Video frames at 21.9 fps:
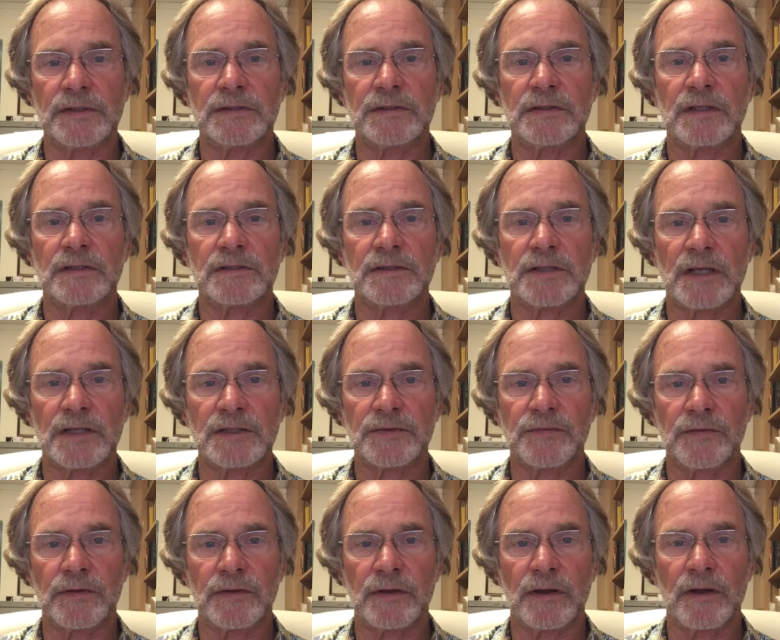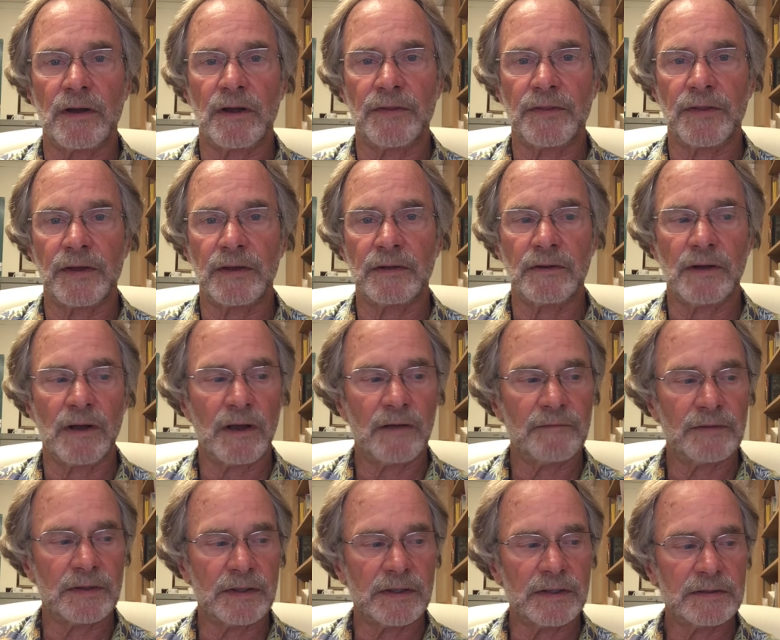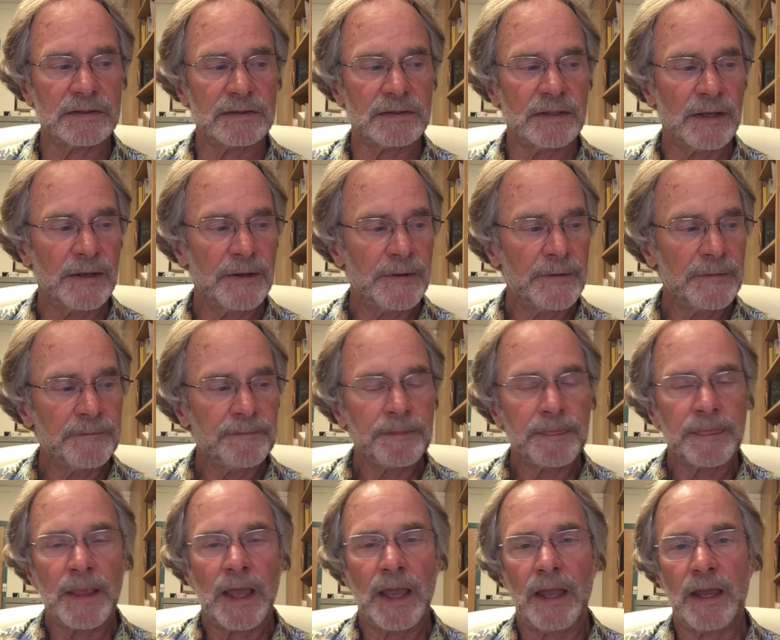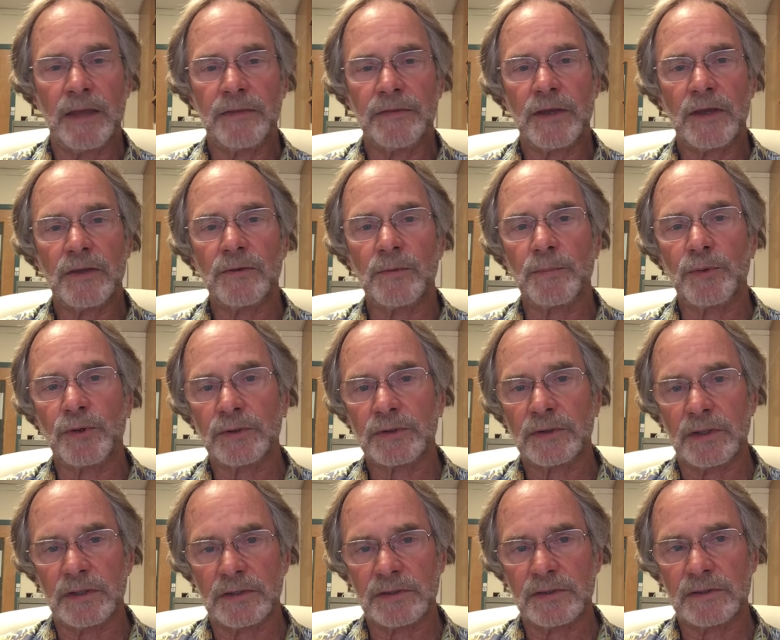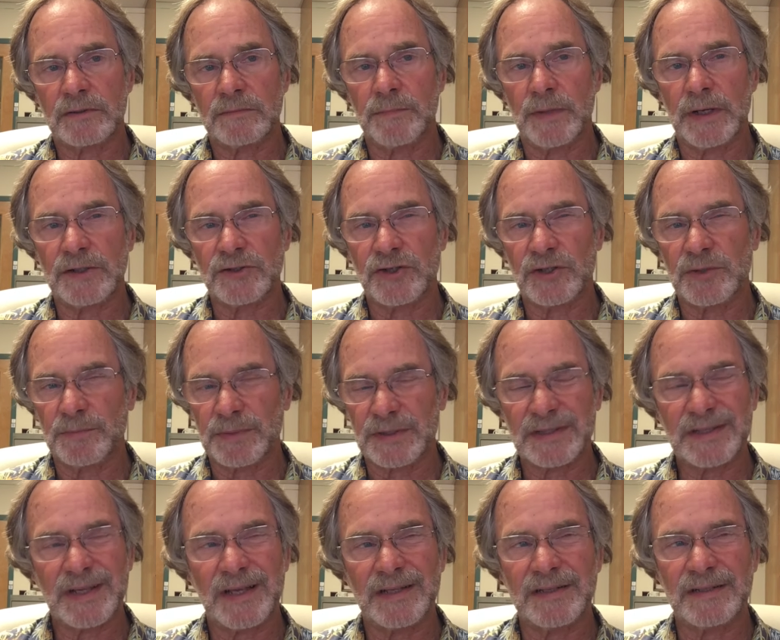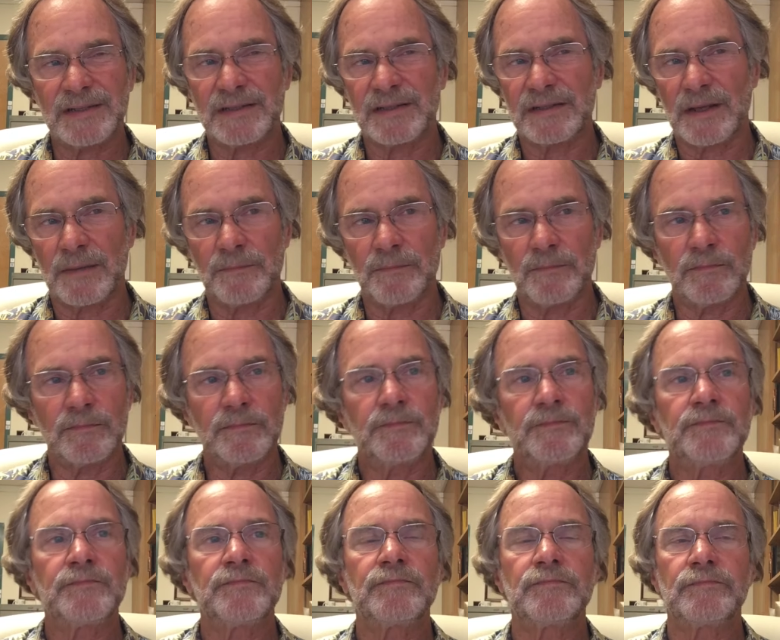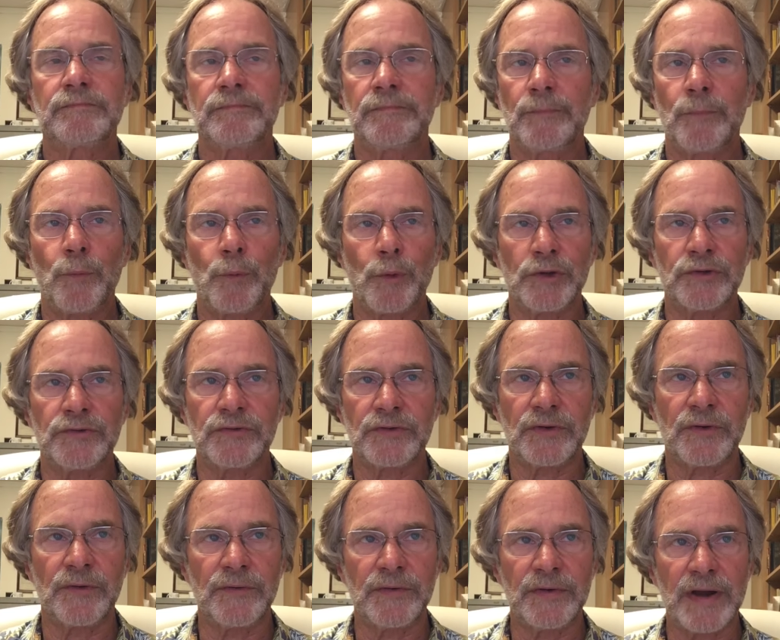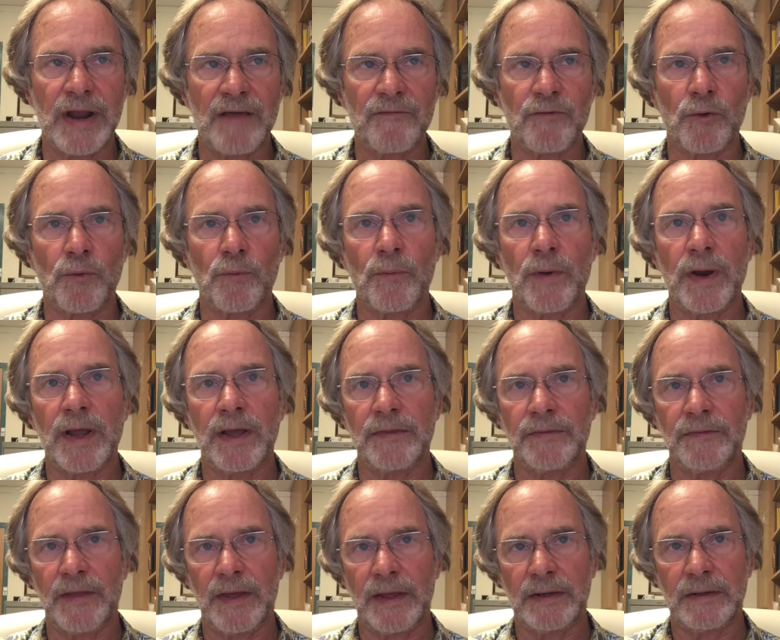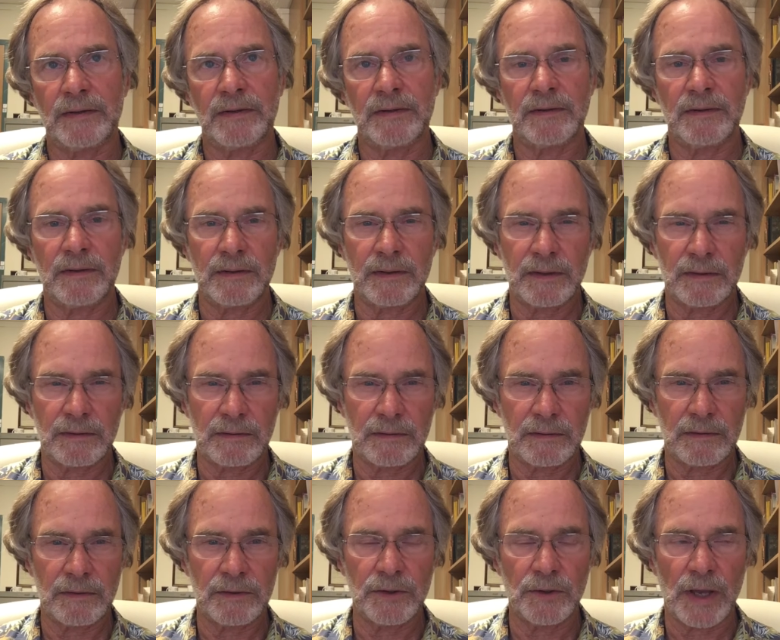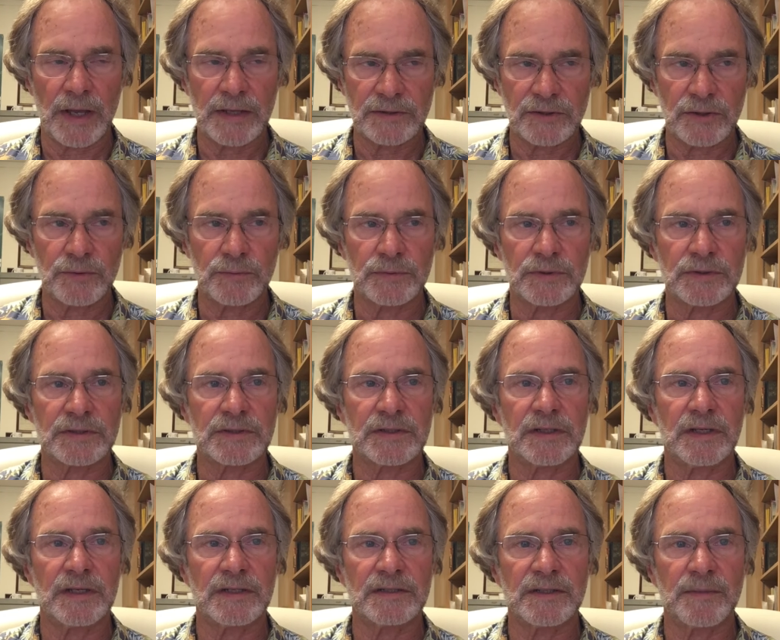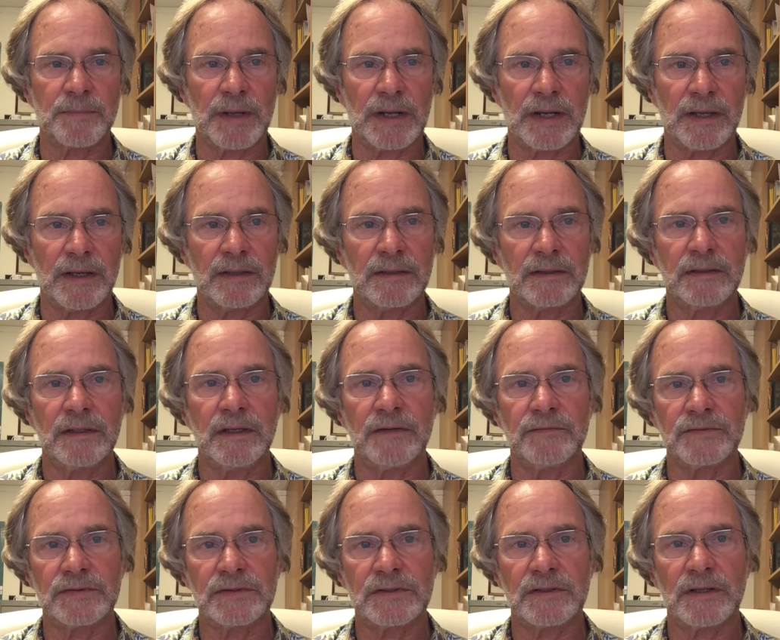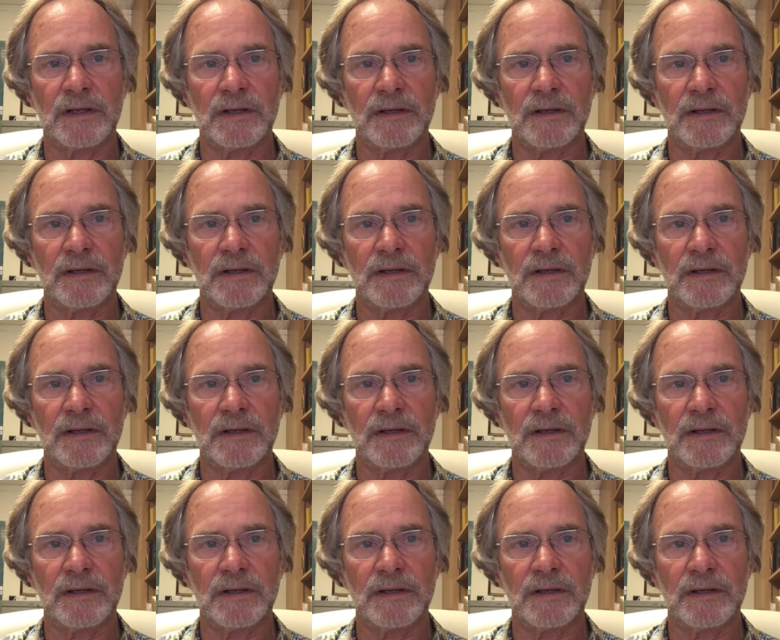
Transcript: successful Gothic novelist. And the other book that's mentioned, besides some ones that are never read, that, as you will see, Isabella gives